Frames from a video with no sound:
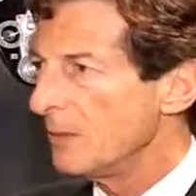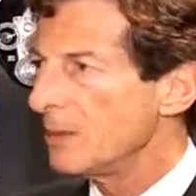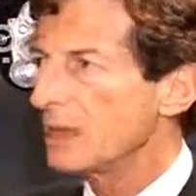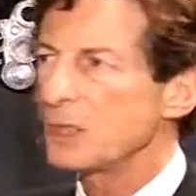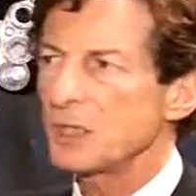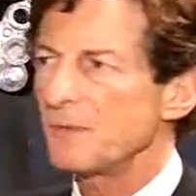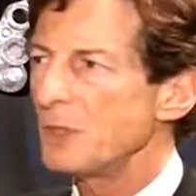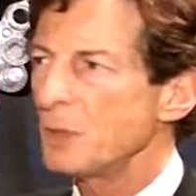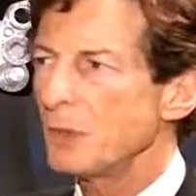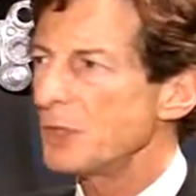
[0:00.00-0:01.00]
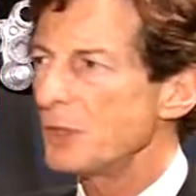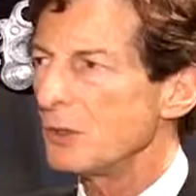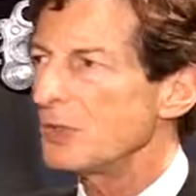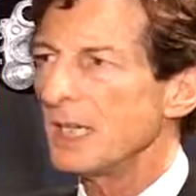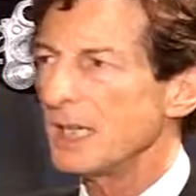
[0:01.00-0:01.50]
Because if you were to
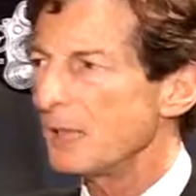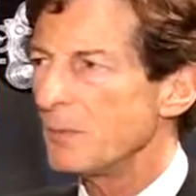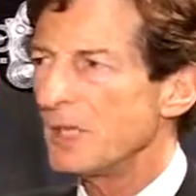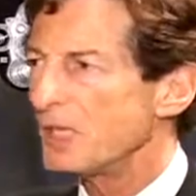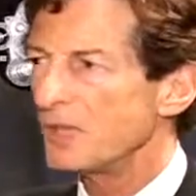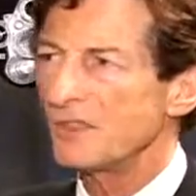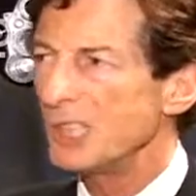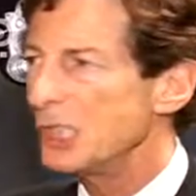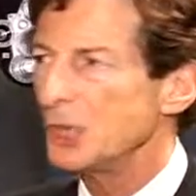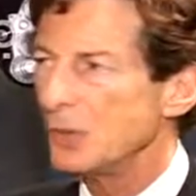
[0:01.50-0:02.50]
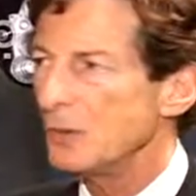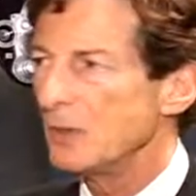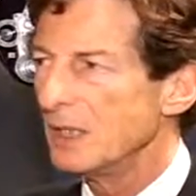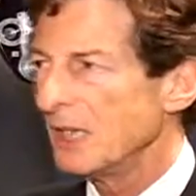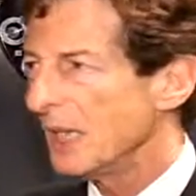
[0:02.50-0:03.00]
take a piece of tissue
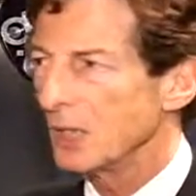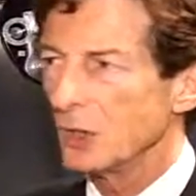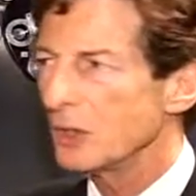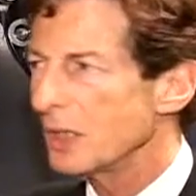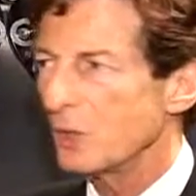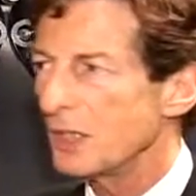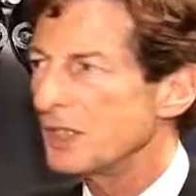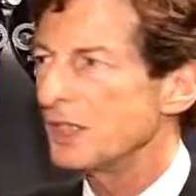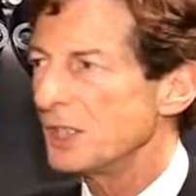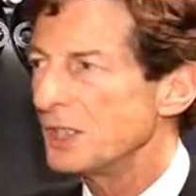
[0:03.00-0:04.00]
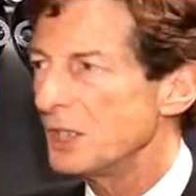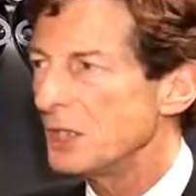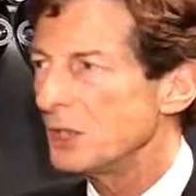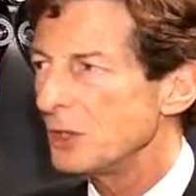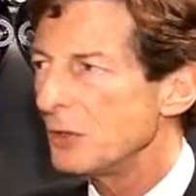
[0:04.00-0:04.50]
and look at what's in the
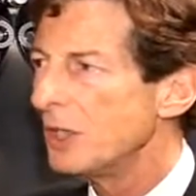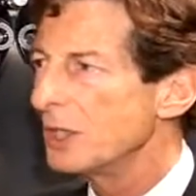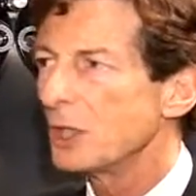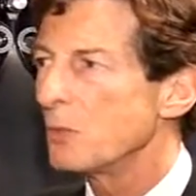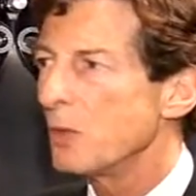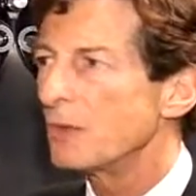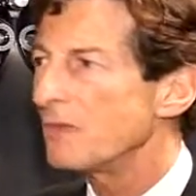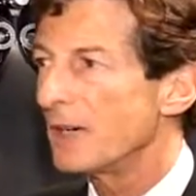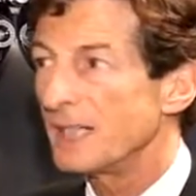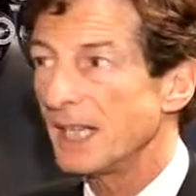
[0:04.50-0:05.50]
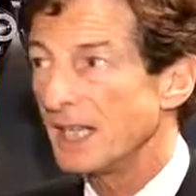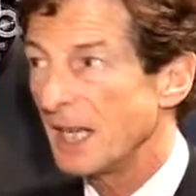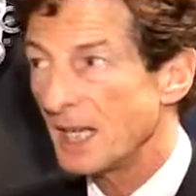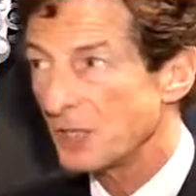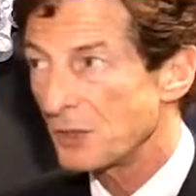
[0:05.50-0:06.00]
tissue, you won't find any
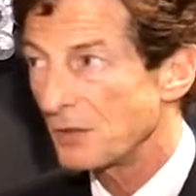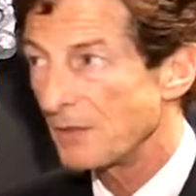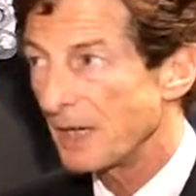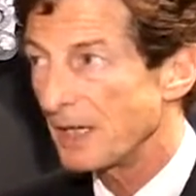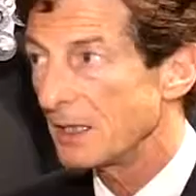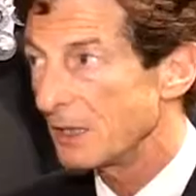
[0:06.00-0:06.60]
esterified